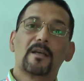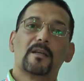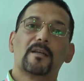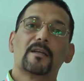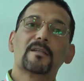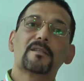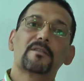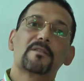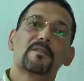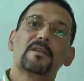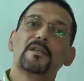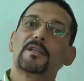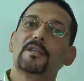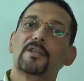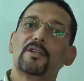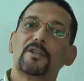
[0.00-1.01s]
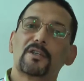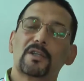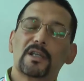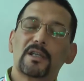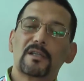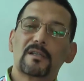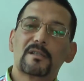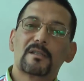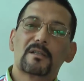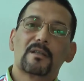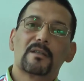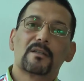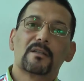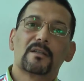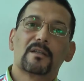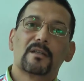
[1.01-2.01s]
Last thing here is
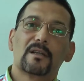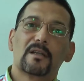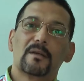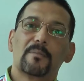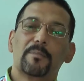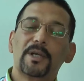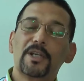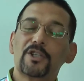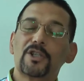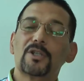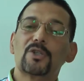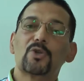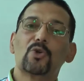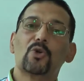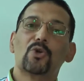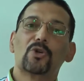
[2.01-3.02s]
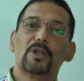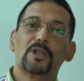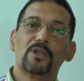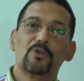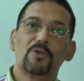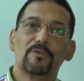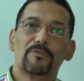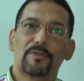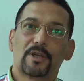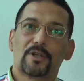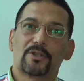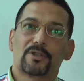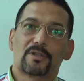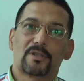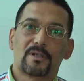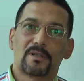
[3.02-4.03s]
patients who already got
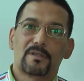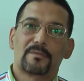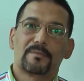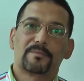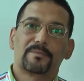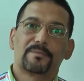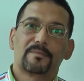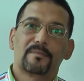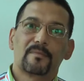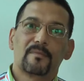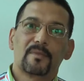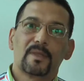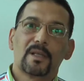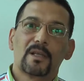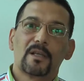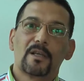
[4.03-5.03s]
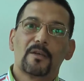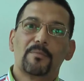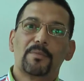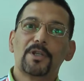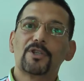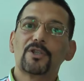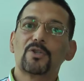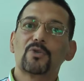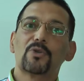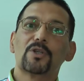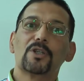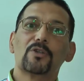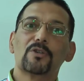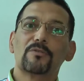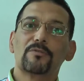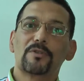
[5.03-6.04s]
fractures. Patients who
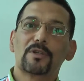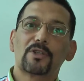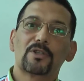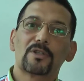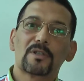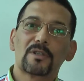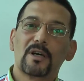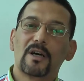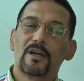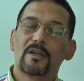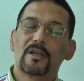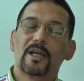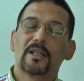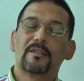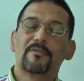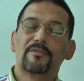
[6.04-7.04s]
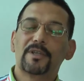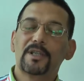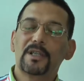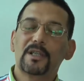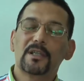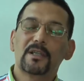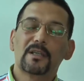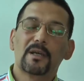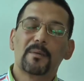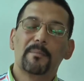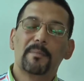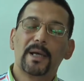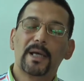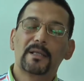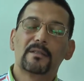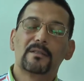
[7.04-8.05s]
already got fractures are at a very
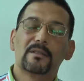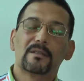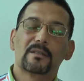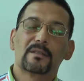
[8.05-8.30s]
bad